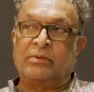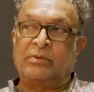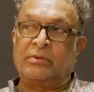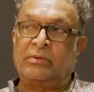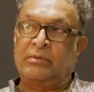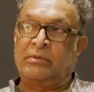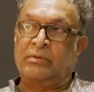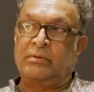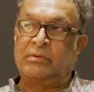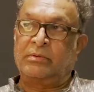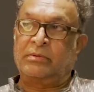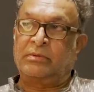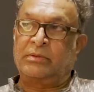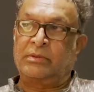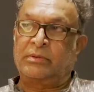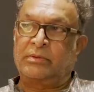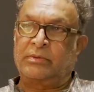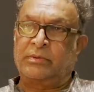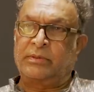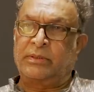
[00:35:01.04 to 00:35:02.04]
go to
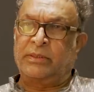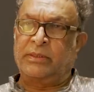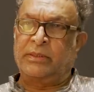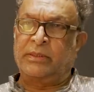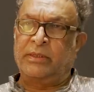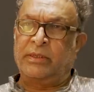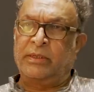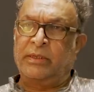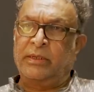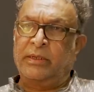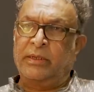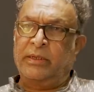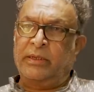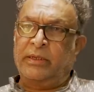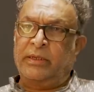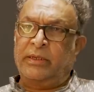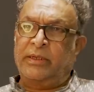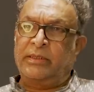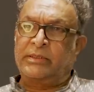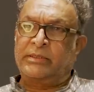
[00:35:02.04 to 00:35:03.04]
the show.
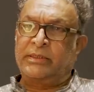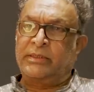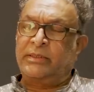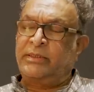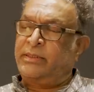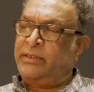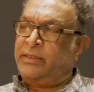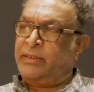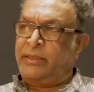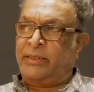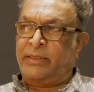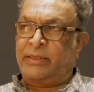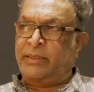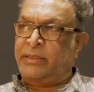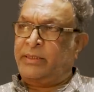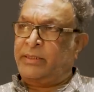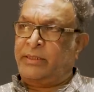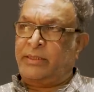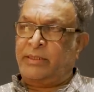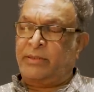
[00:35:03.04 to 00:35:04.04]
I said, I
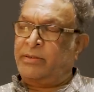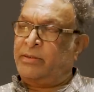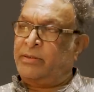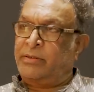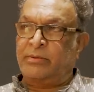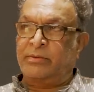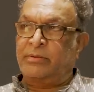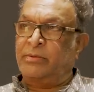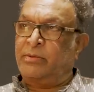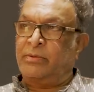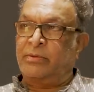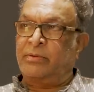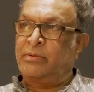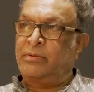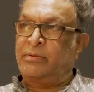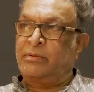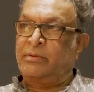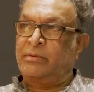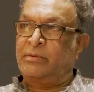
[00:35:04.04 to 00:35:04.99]
cannot go.